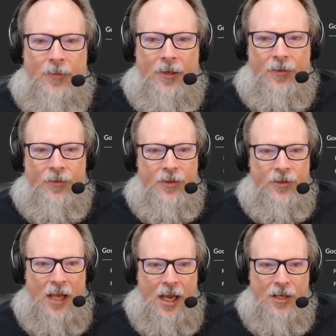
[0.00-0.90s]

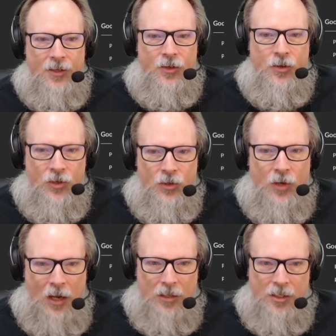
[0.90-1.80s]
This has new
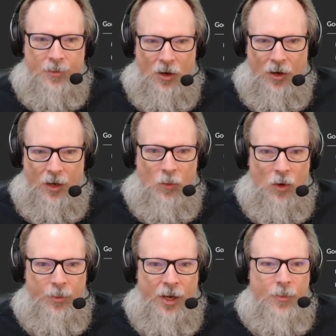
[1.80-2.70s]
concept art and
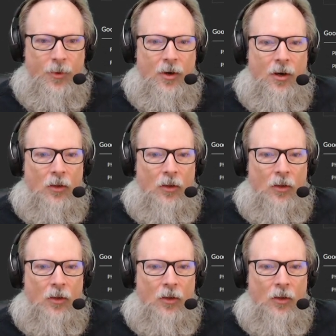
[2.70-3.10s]
wallpaper,